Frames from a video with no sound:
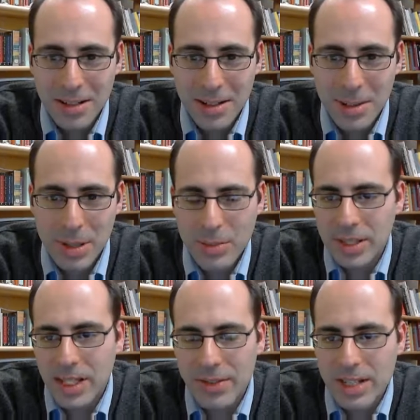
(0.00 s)
But I
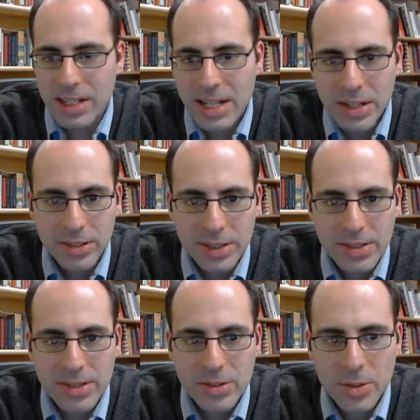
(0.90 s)
wouldn't give you the entire
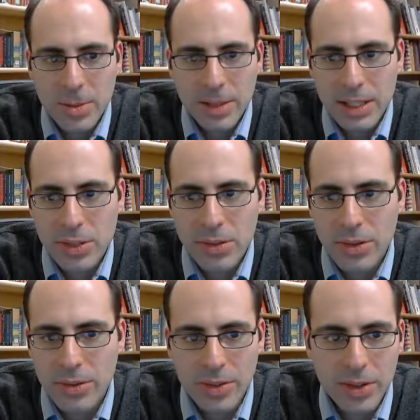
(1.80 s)
list, so maybe like 2 or
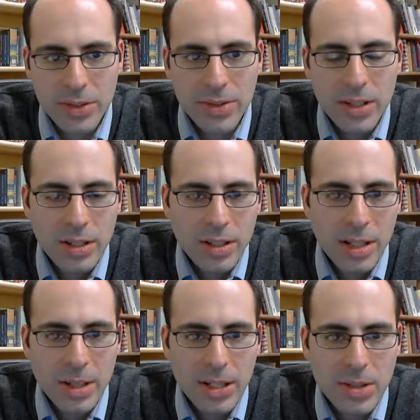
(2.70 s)
3 of those.
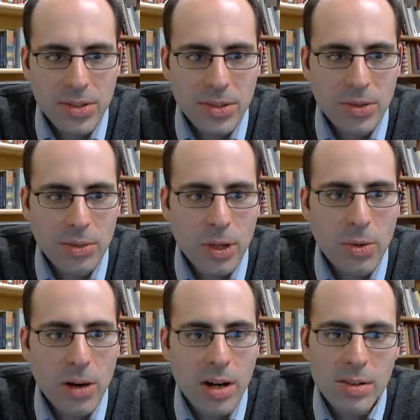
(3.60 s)
I might also
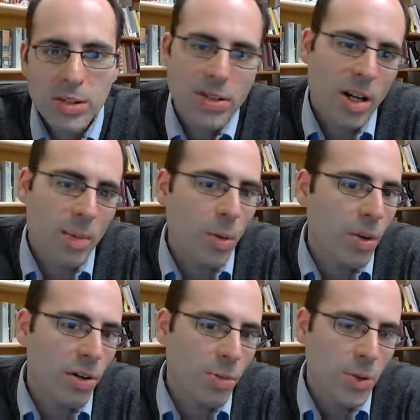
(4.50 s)
require you to talk about
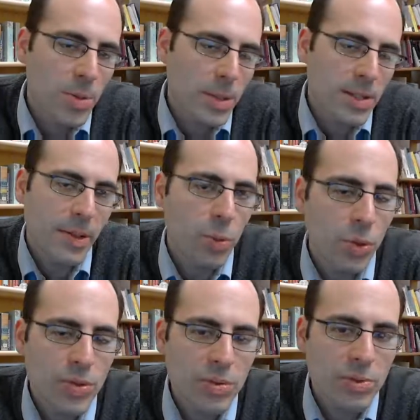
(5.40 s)
one or more specific
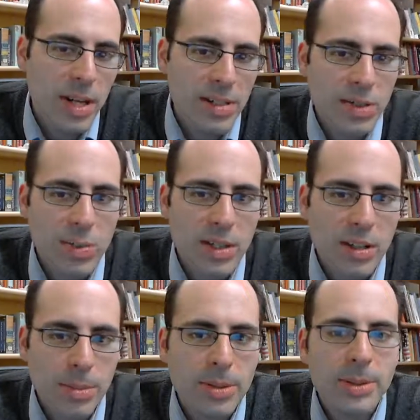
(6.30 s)
words or phrases
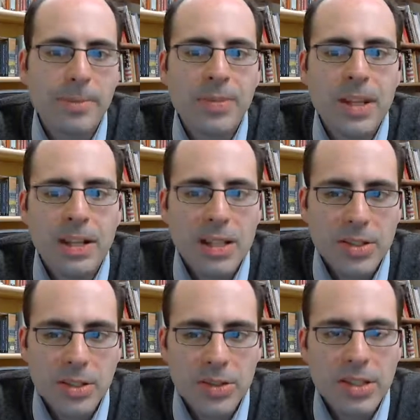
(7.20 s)
within the poem as
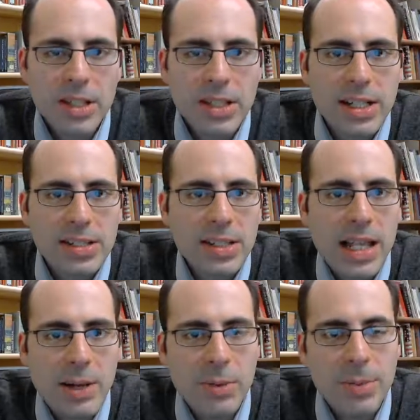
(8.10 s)
they're used in the text, and
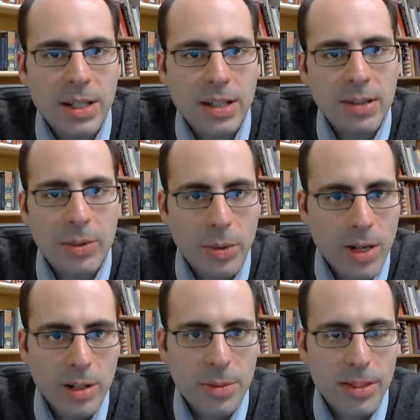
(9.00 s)
that would be a
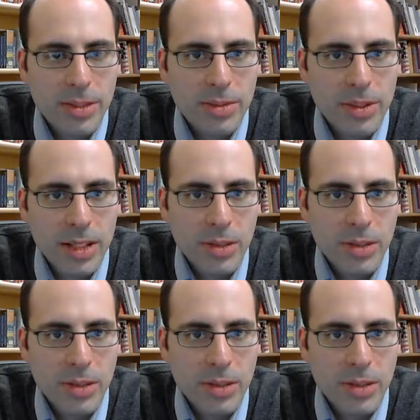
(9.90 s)
requirement, right?